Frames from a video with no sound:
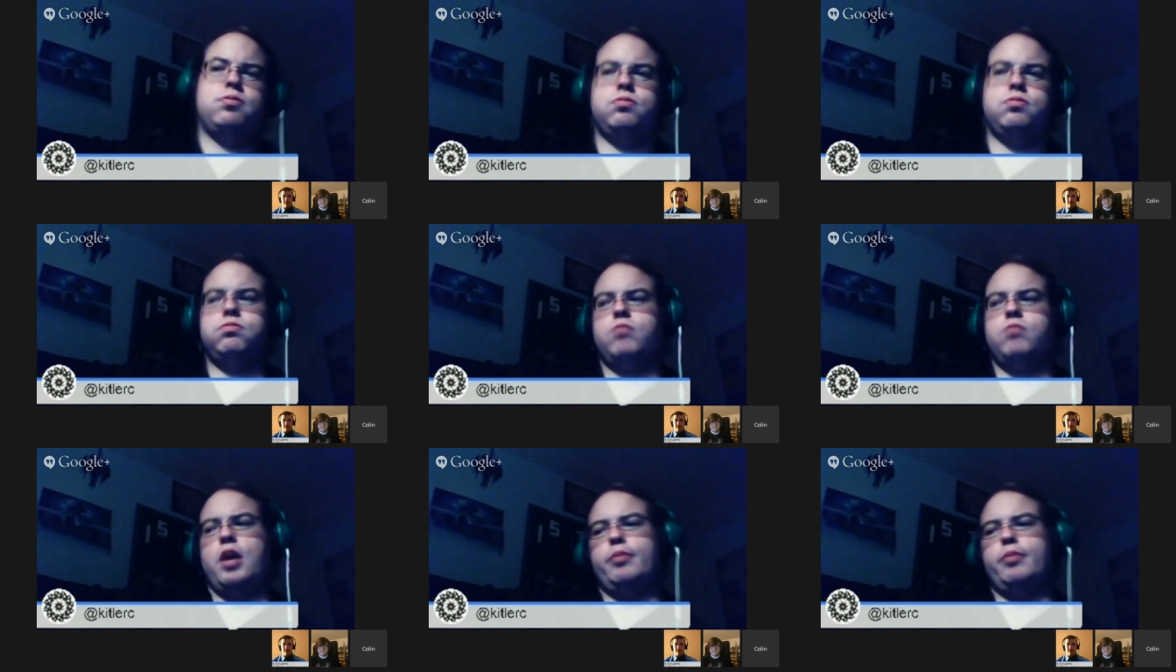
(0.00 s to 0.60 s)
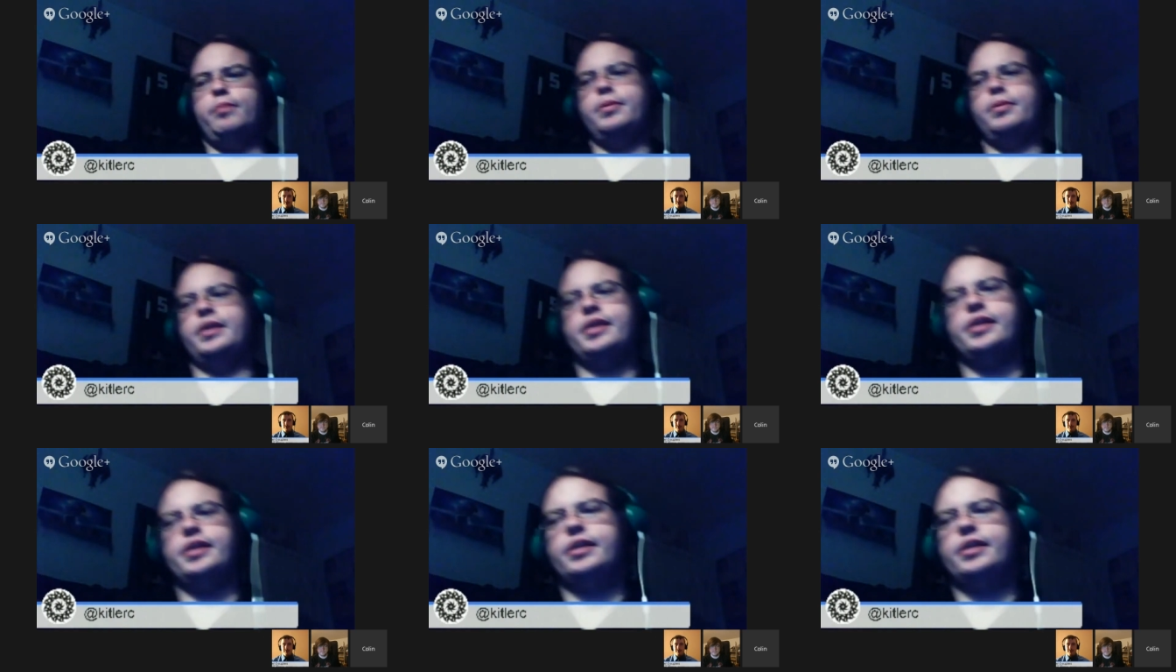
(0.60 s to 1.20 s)

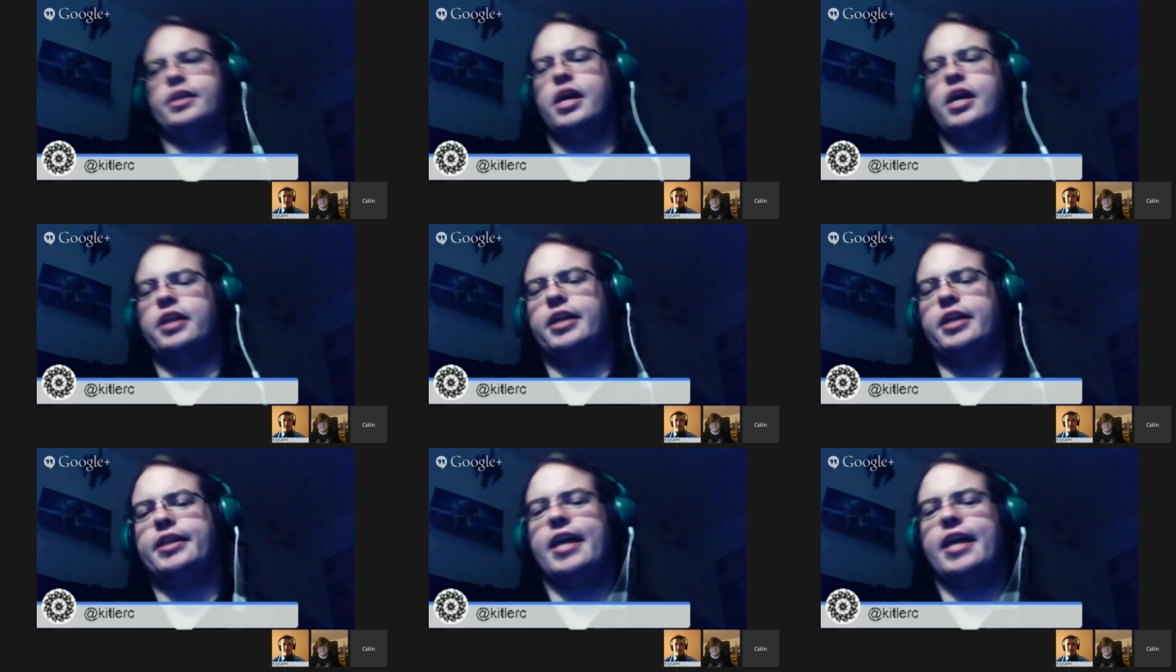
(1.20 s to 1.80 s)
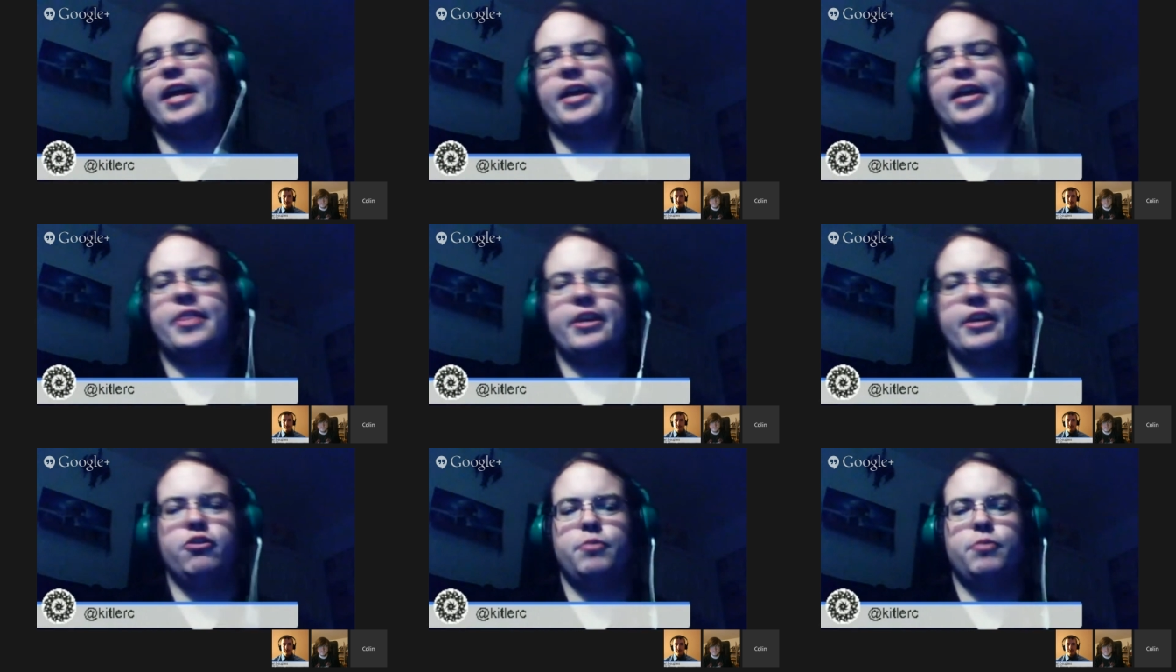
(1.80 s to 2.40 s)
Probably not like that. I think
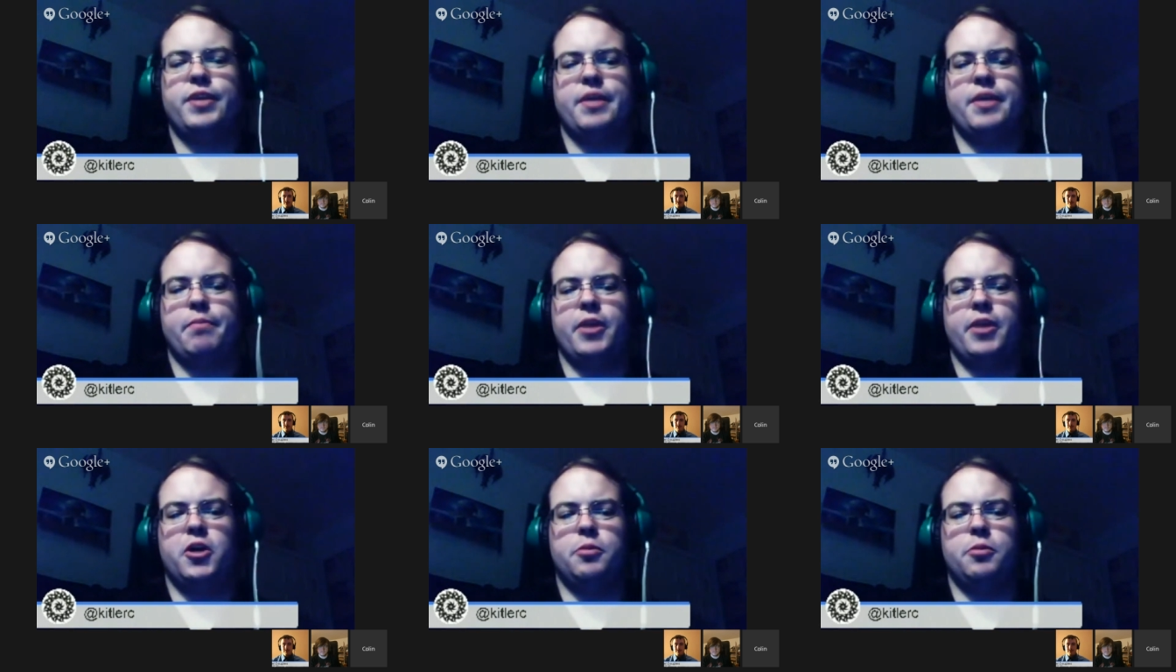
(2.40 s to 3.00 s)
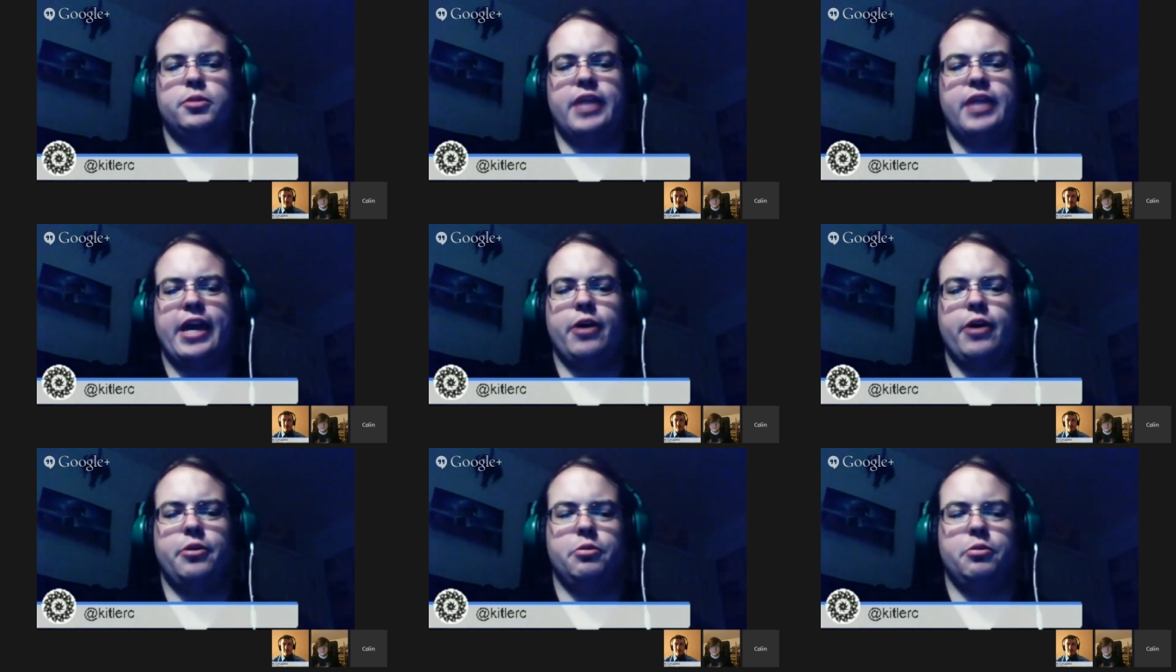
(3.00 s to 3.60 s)
it would be comparable to
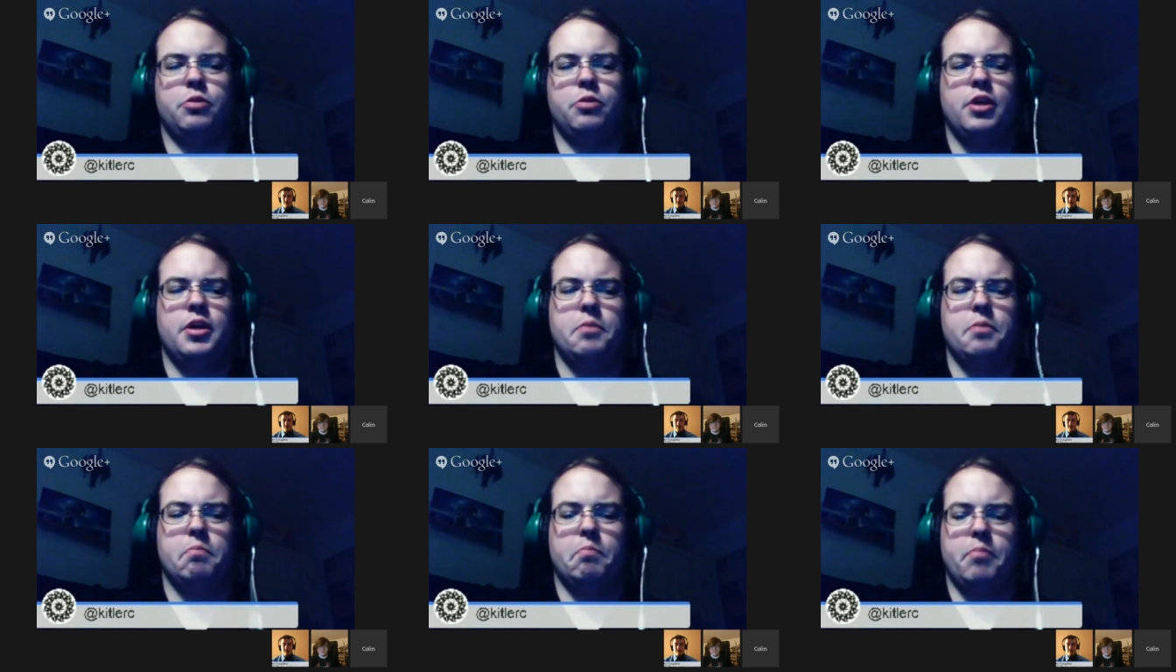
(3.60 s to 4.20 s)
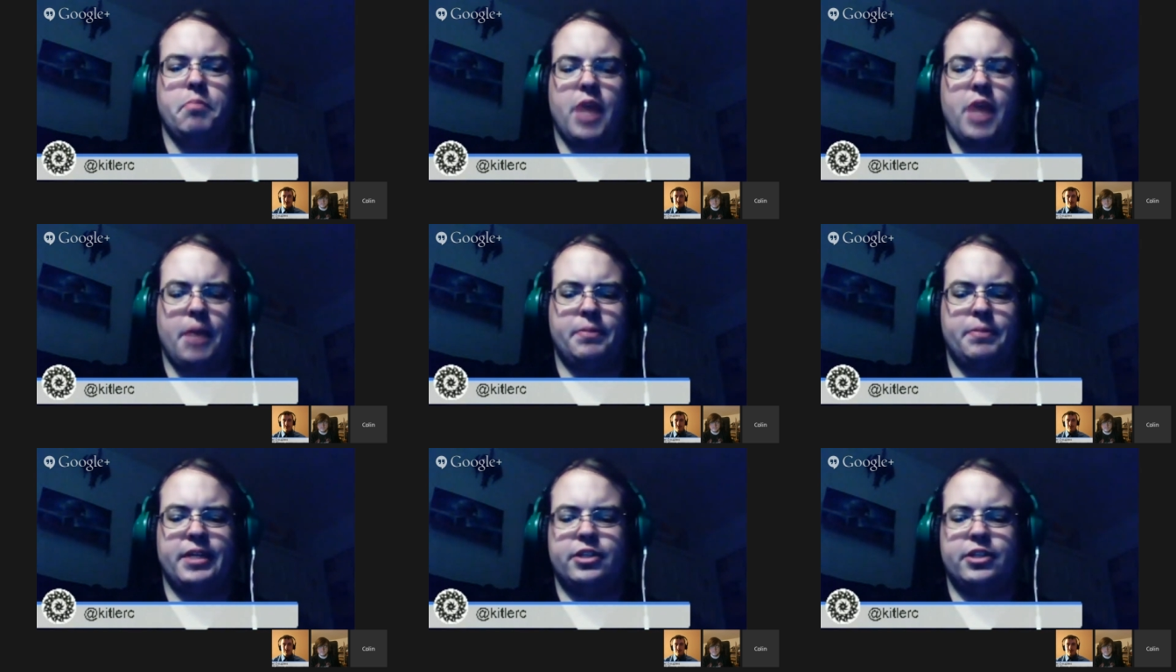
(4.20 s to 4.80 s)
how
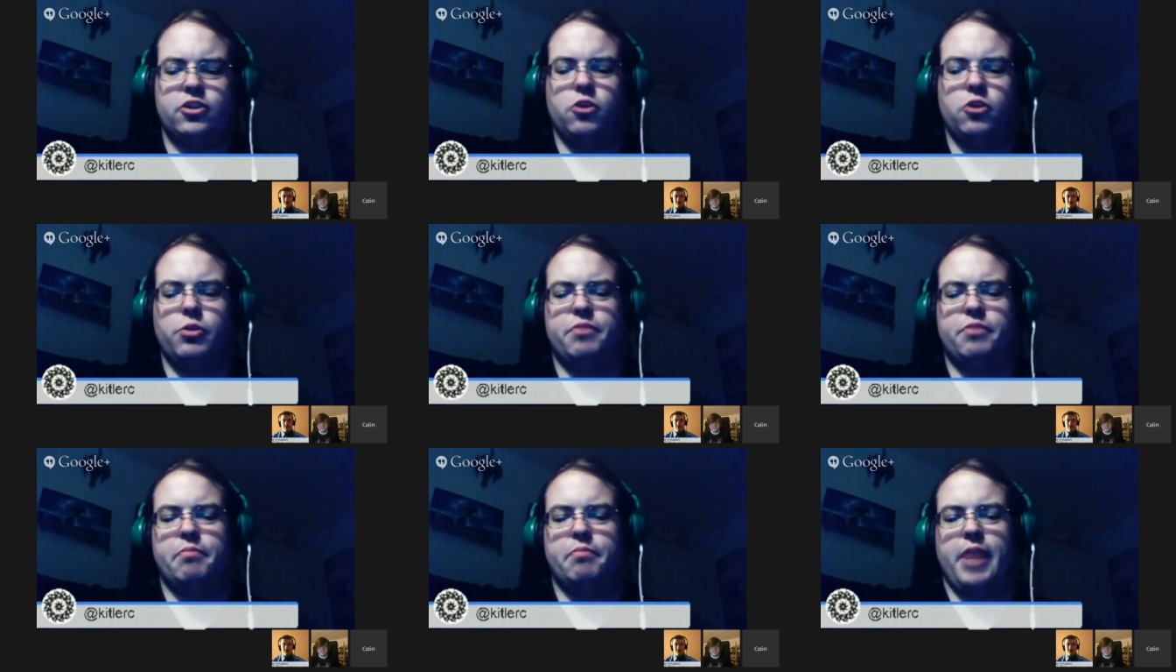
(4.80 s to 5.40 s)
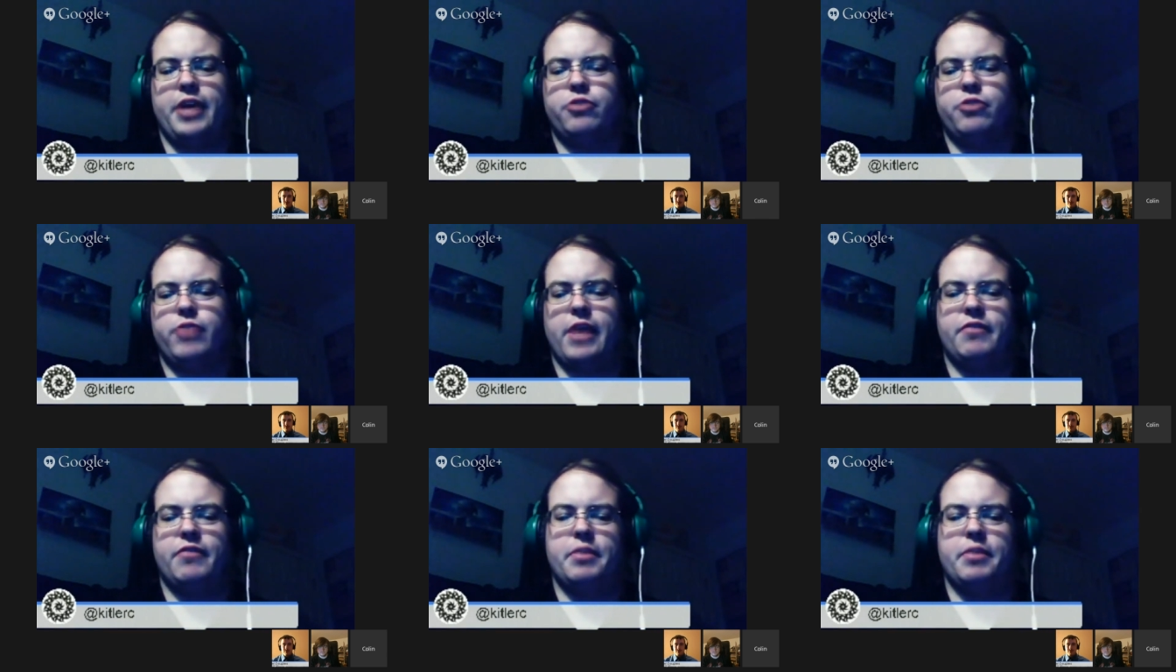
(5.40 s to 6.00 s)
updates are with Minecraft
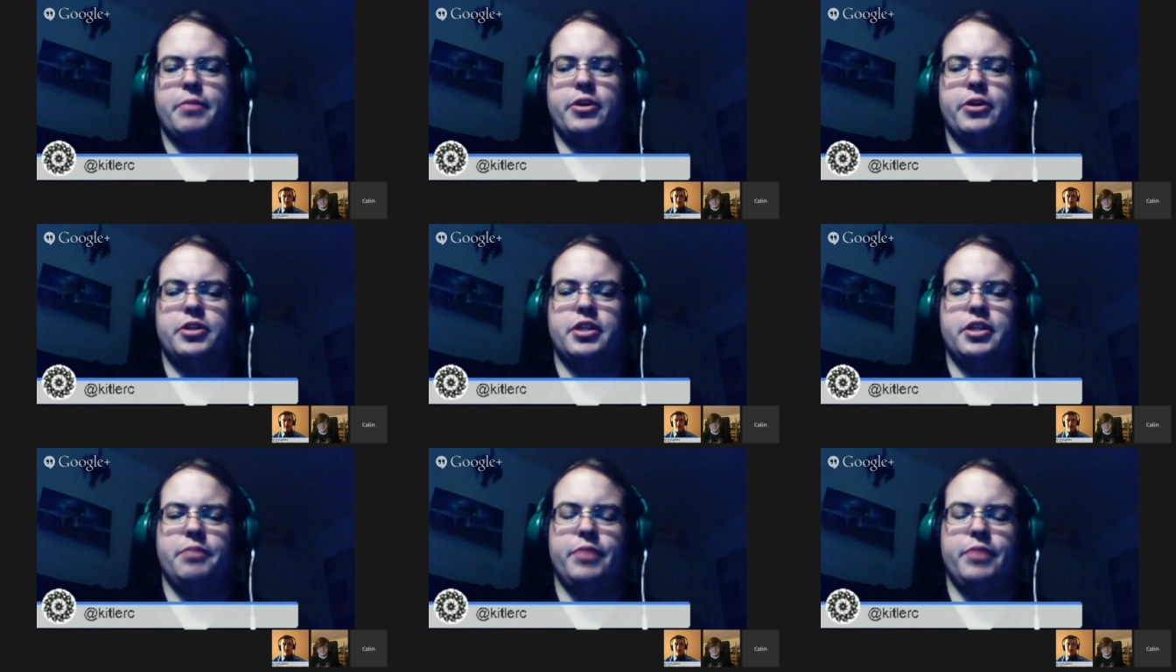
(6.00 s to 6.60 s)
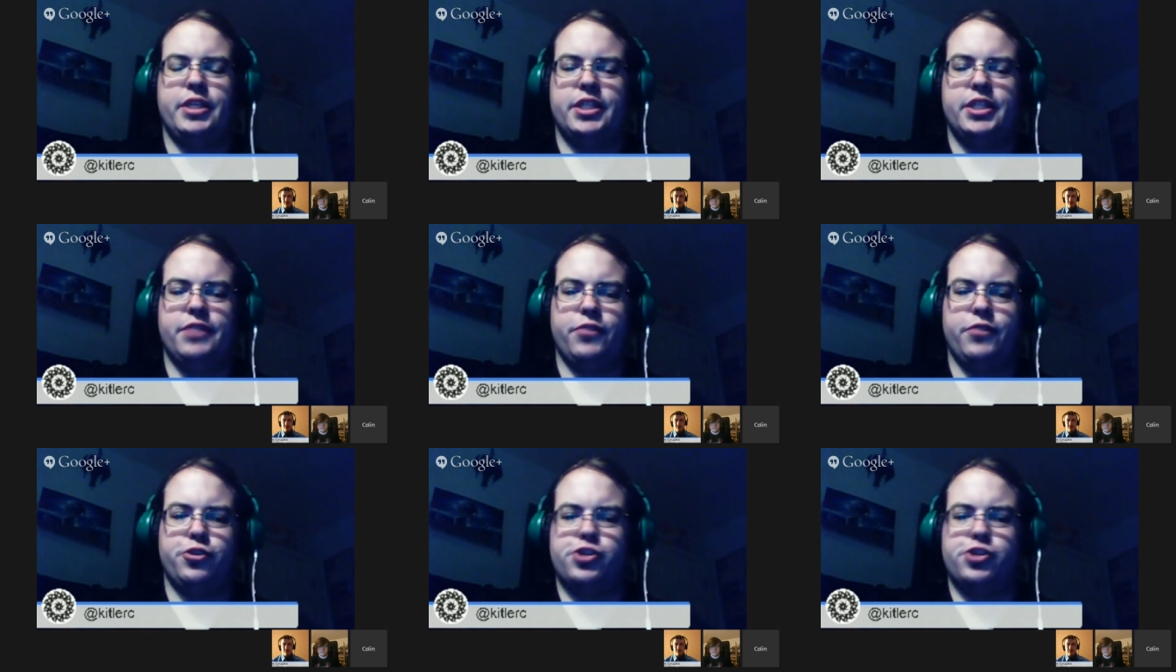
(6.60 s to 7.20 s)
compared to the PC
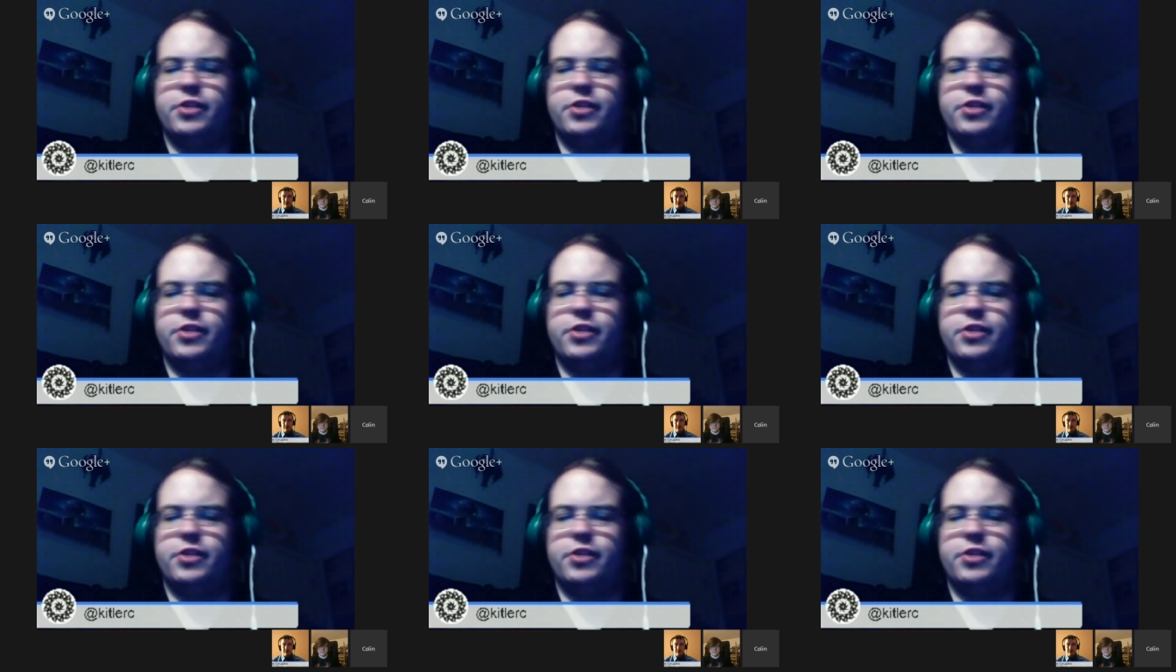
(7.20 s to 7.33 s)
version of